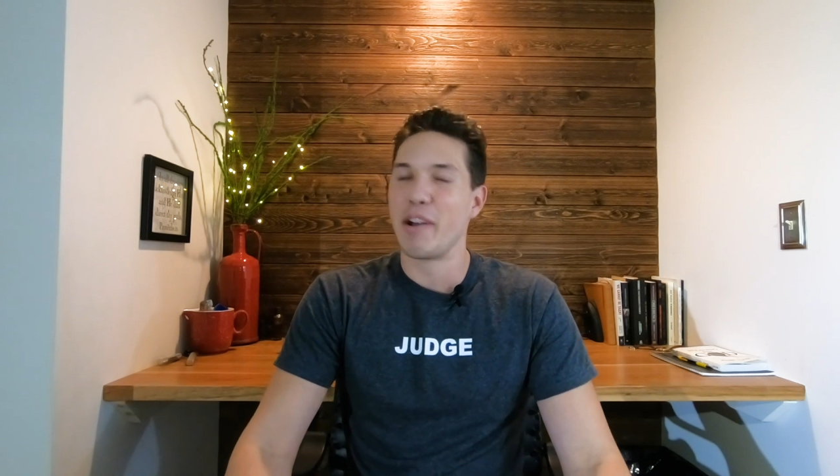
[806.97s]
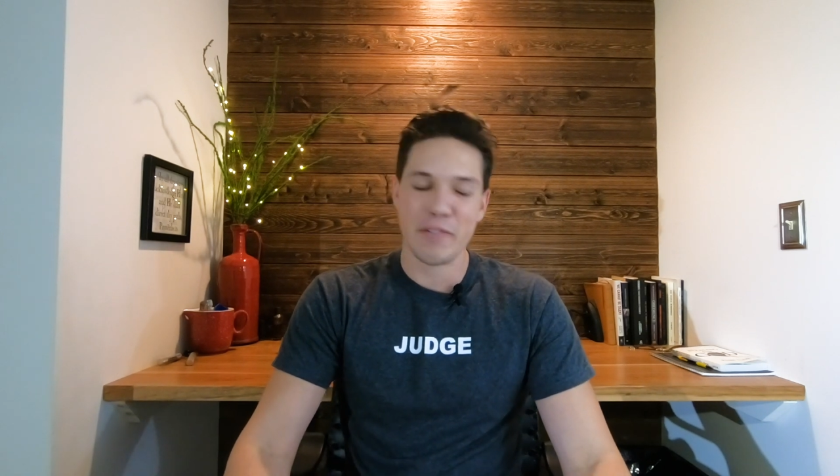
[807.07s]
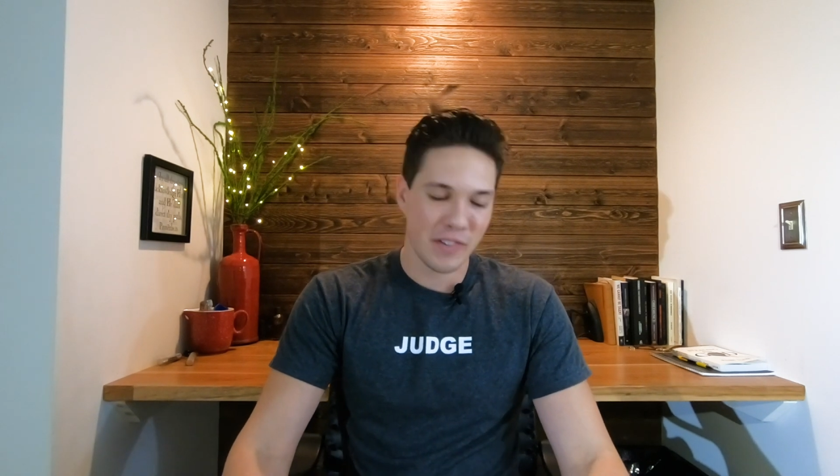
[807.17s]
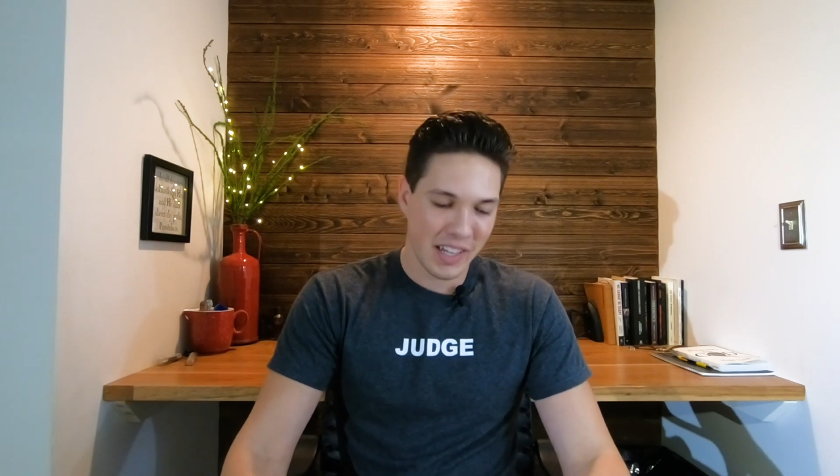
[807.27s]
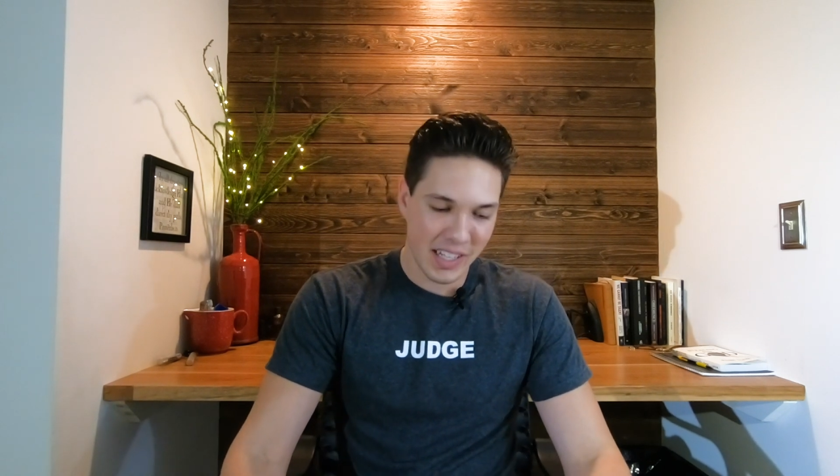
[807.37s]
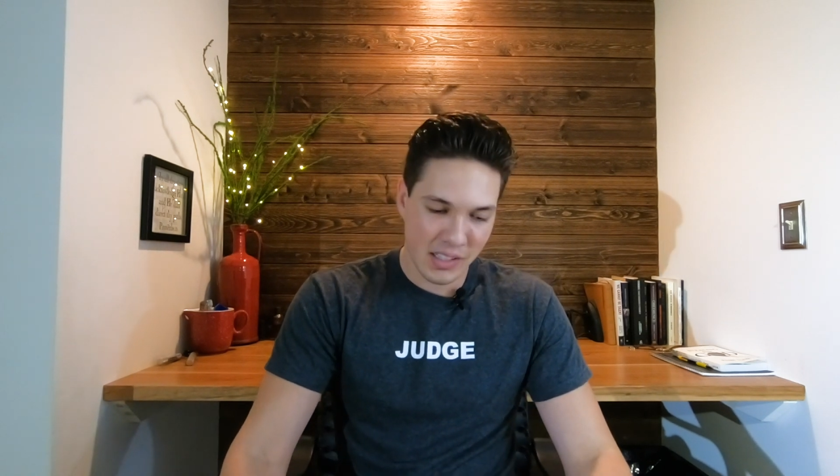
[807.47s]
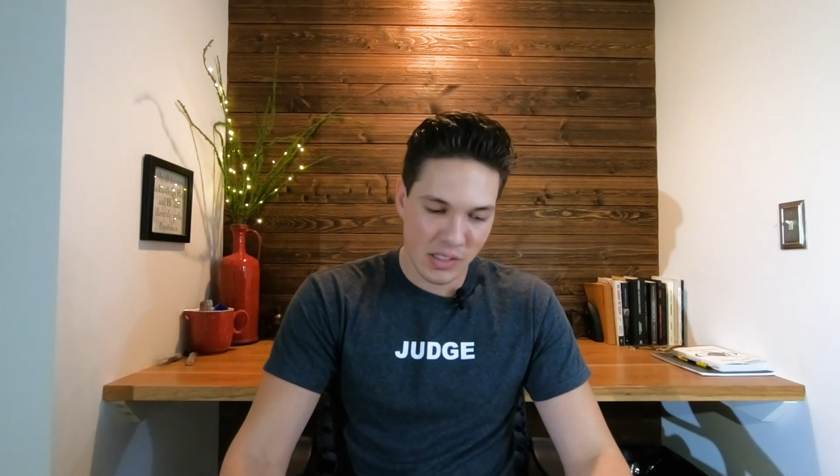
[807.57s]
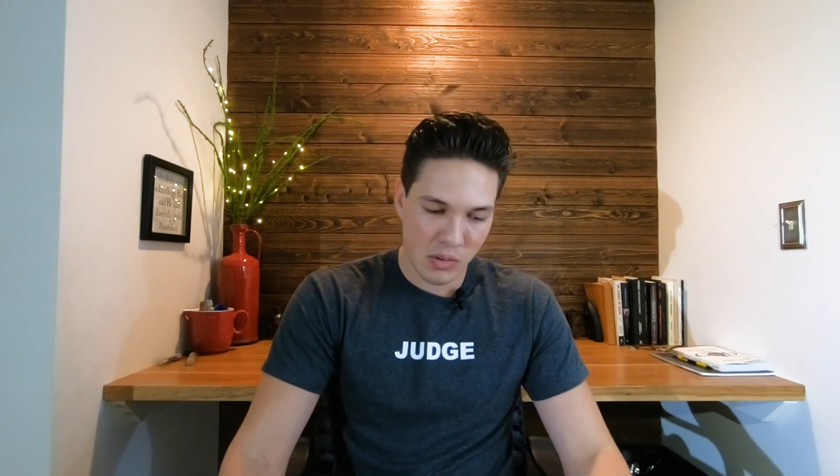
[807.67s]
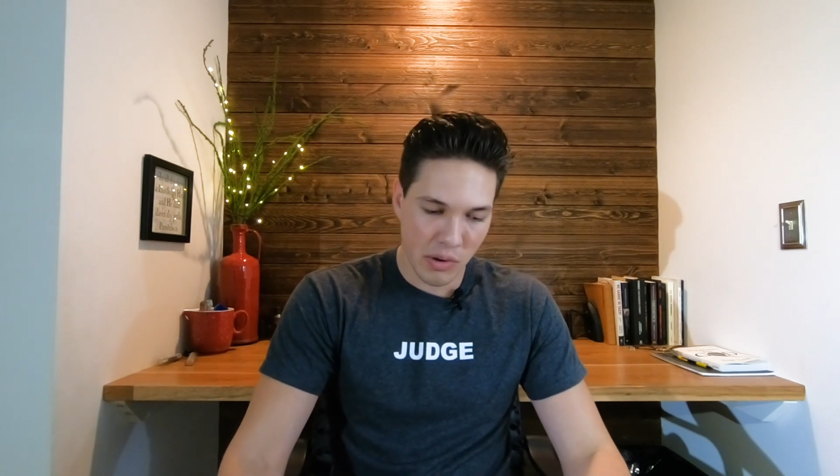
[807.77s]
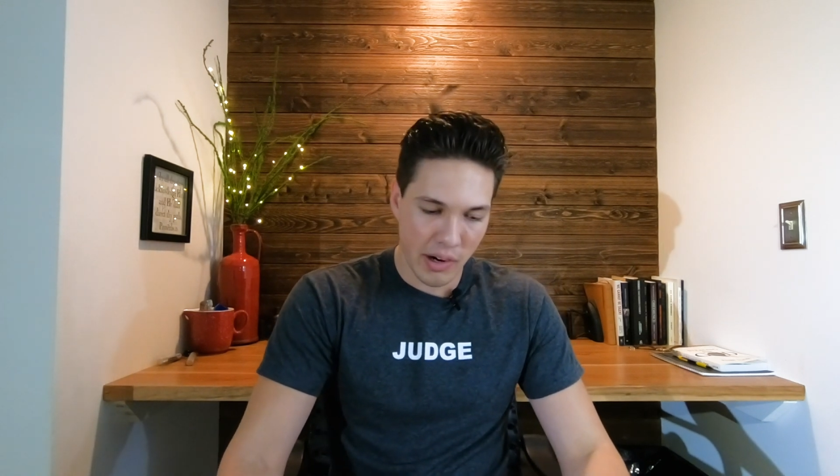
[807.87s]
foot hit the
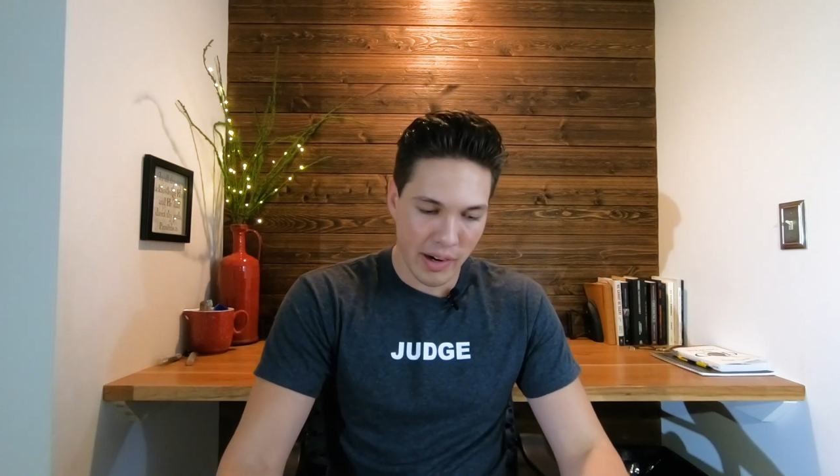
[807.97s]
square,